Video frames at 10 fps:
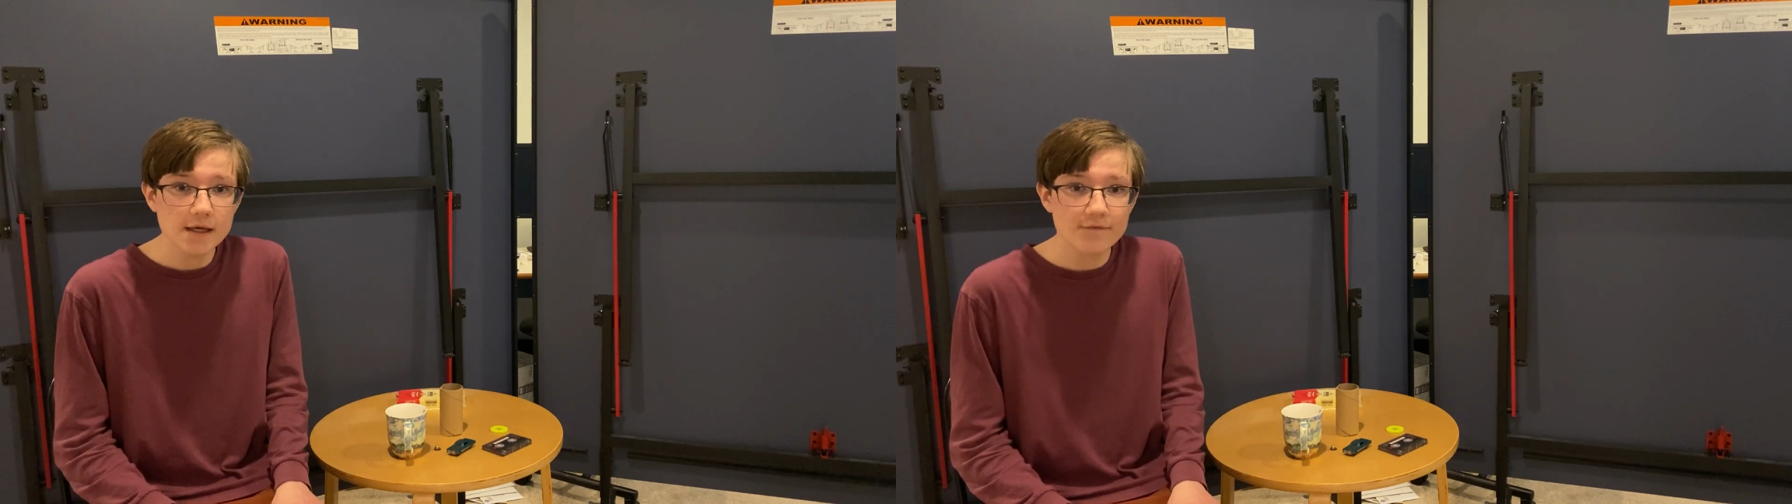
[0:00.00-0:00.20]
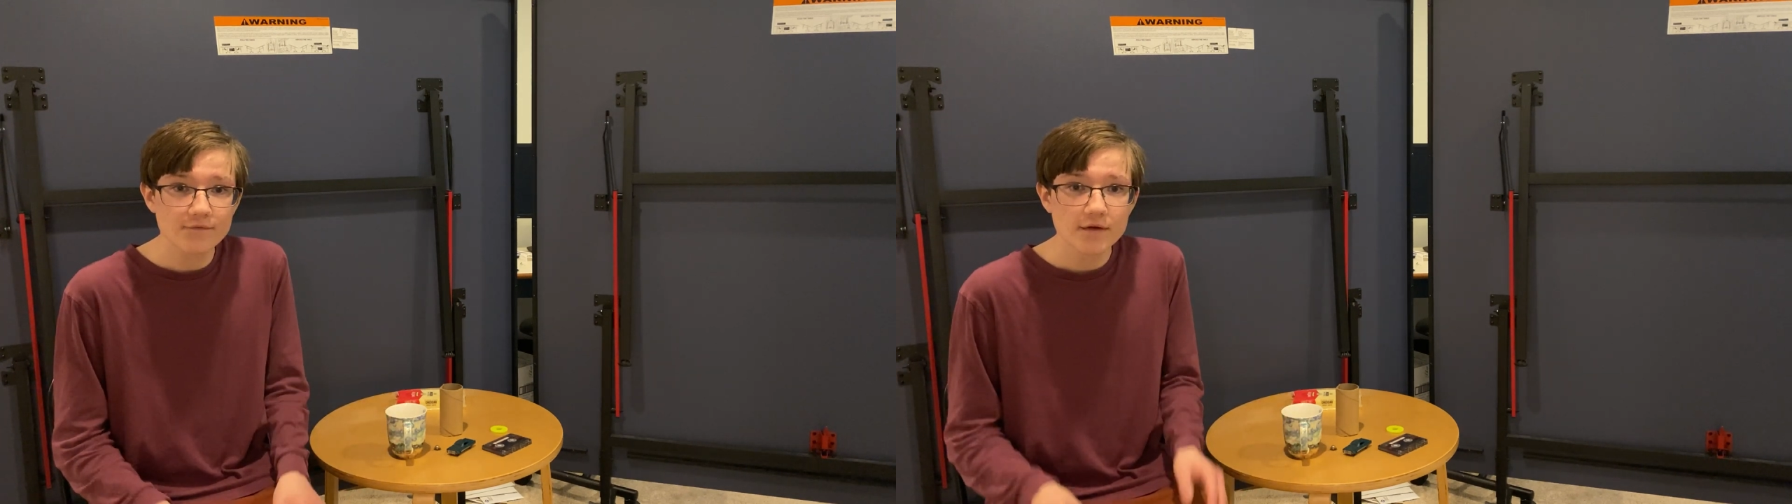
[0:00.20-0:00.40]

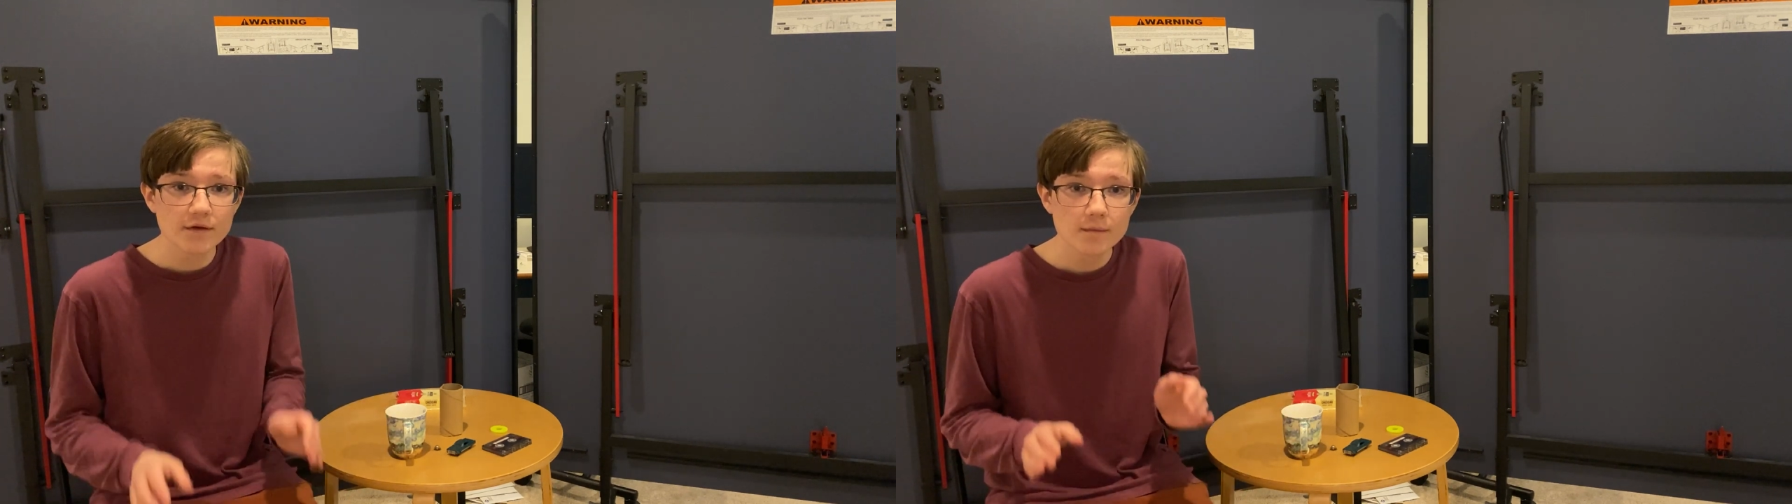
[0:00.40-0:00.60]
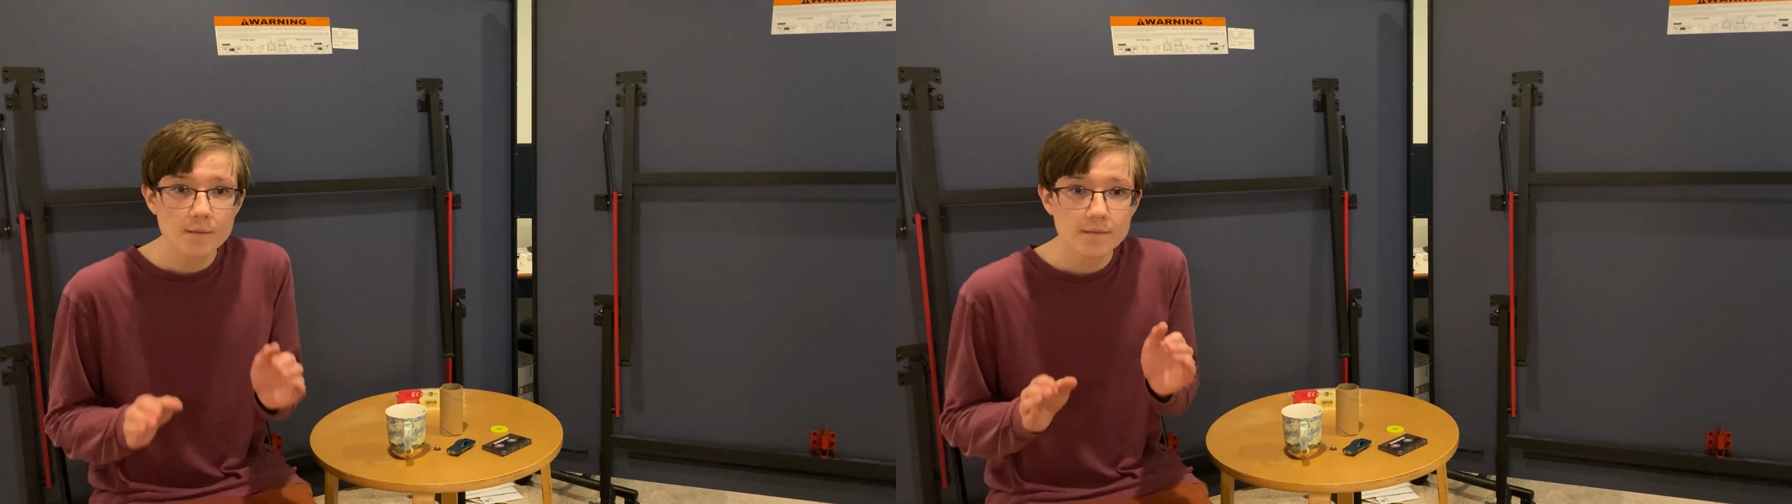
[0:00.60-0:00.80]
If
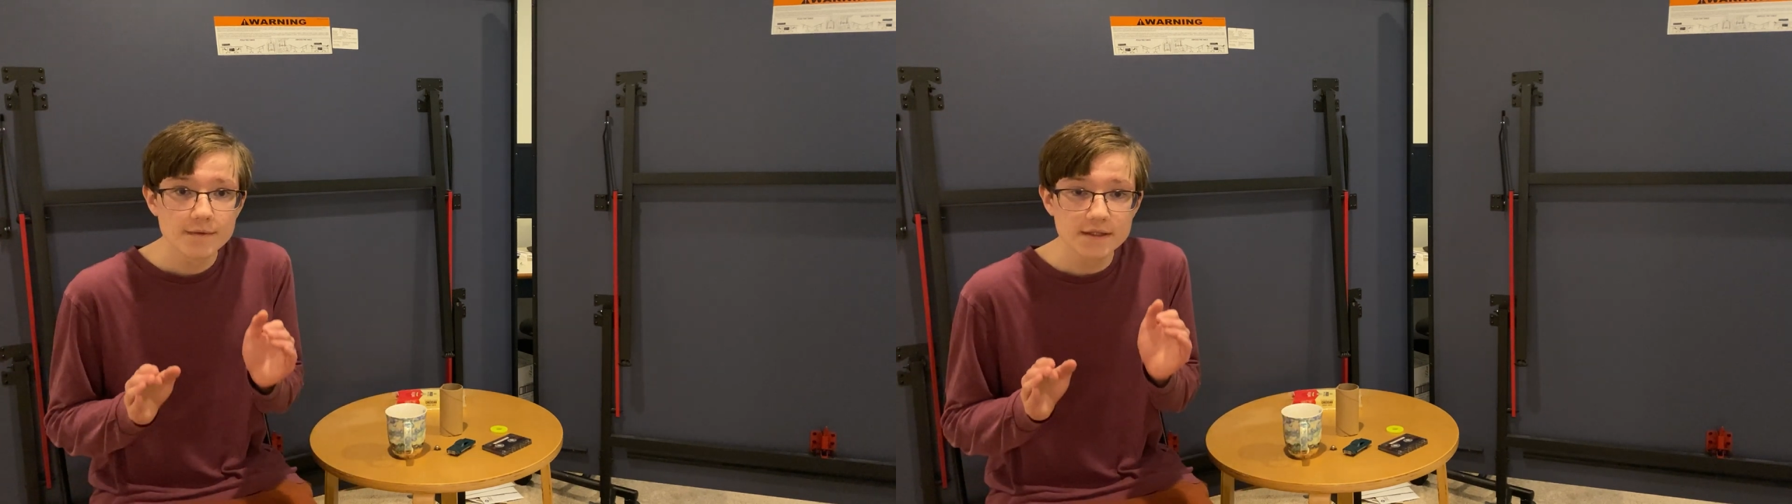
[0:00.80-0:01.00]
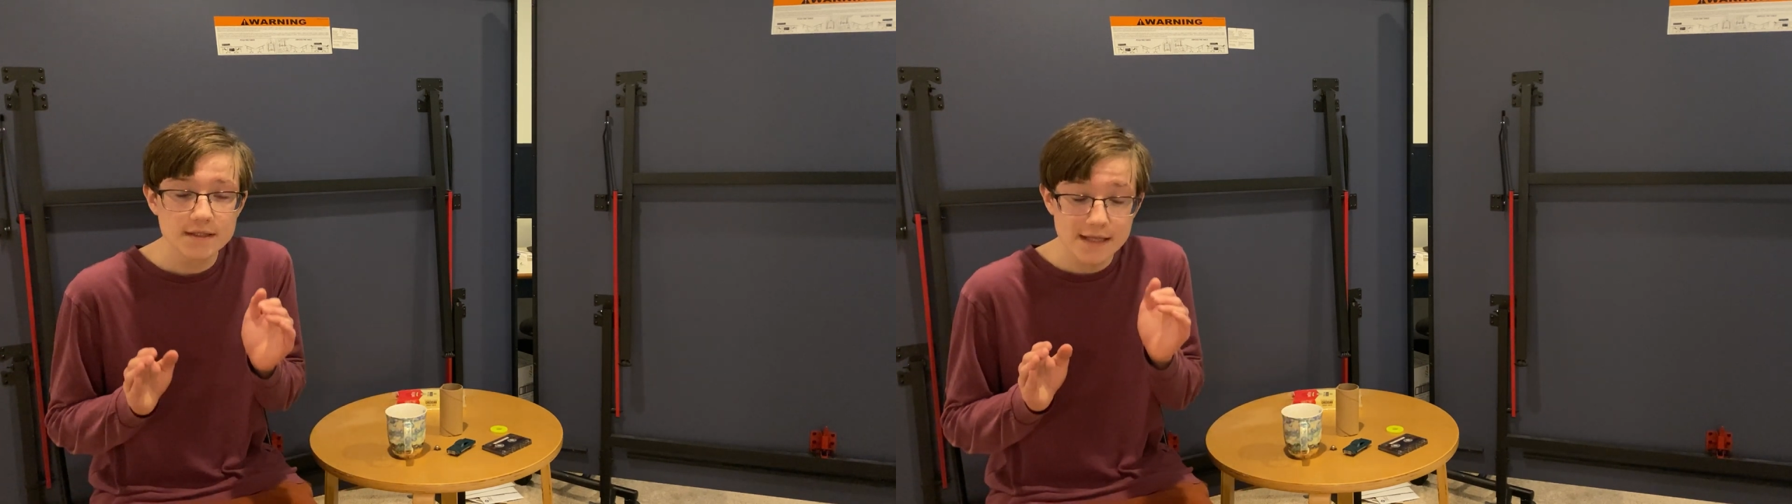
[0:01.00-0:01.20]

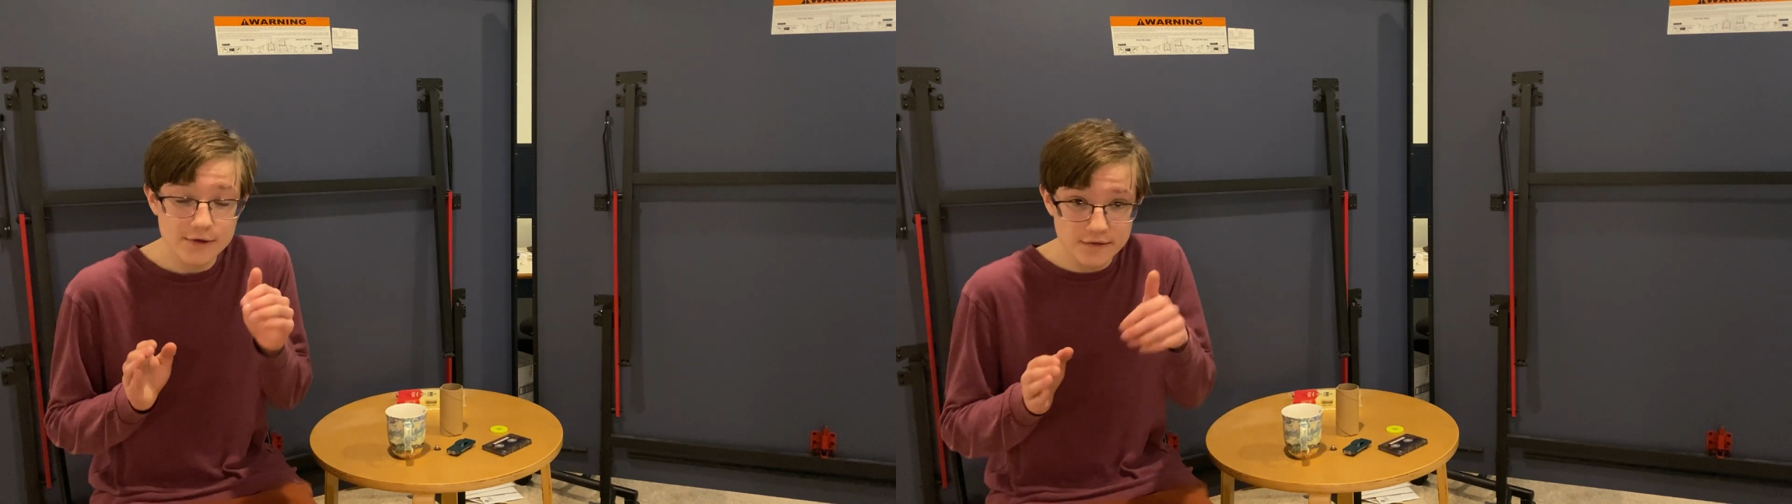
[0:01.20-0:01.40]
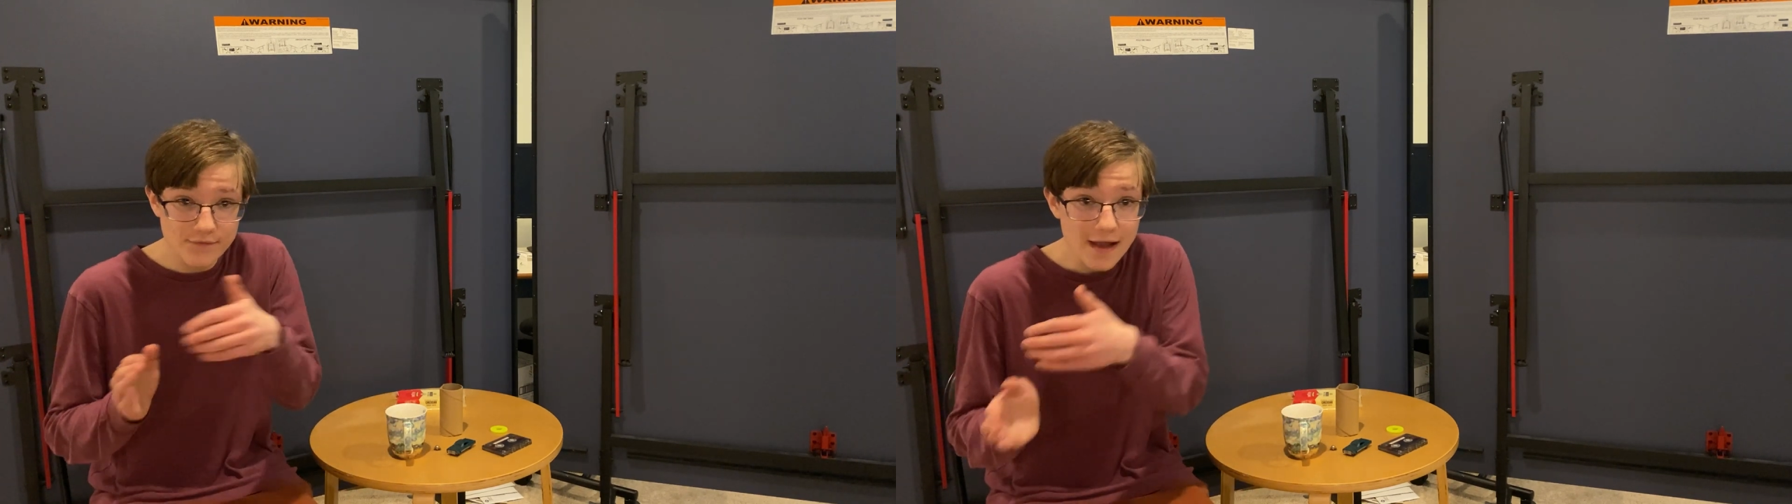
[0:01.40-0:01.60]
their
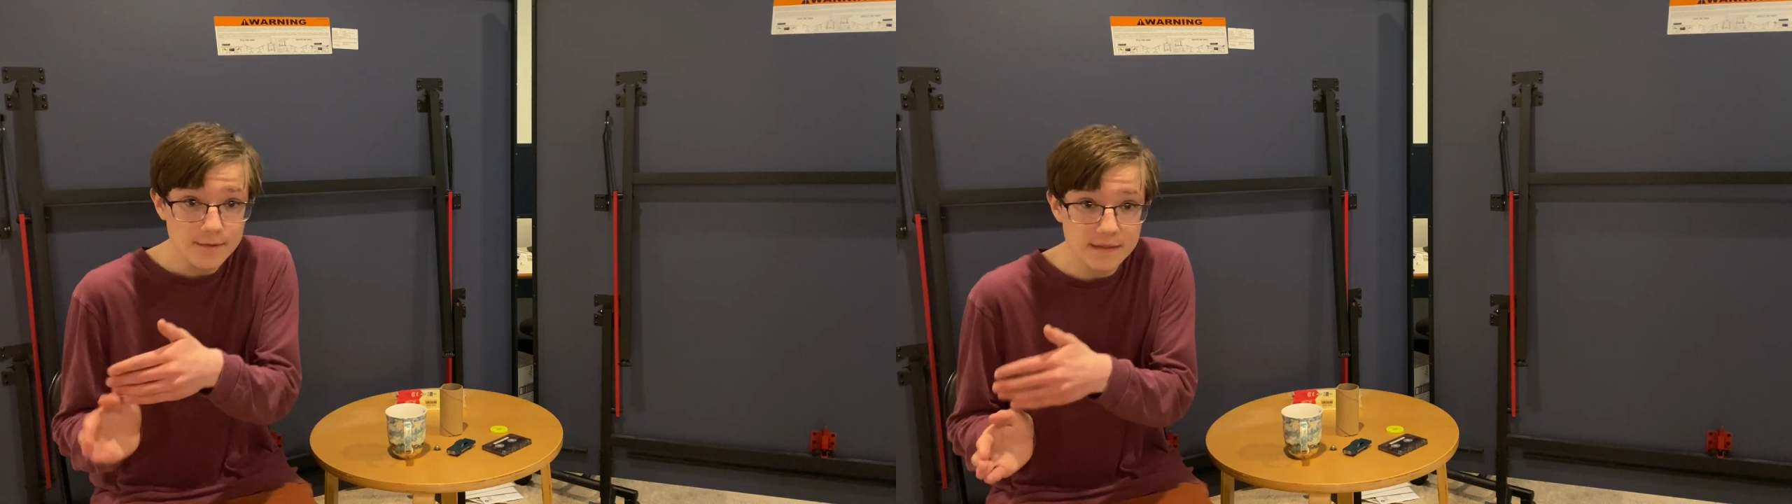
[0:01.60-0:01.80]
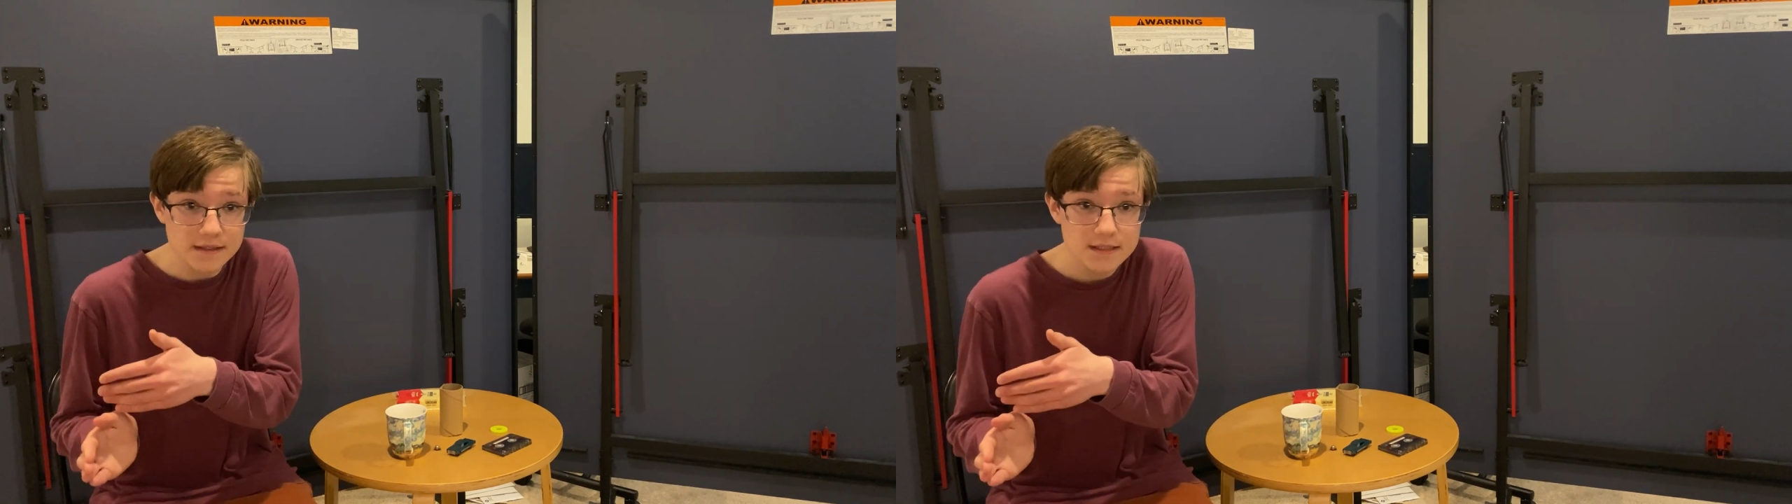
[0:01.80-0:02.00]

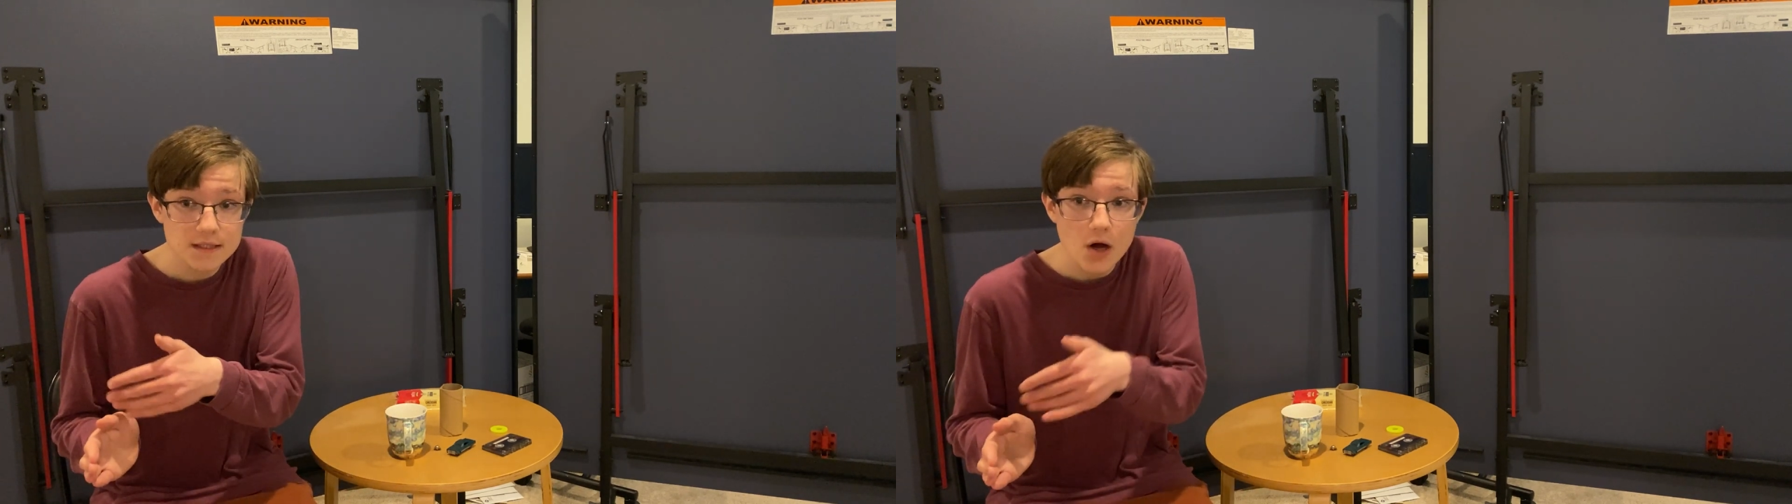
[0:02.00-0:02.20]
developments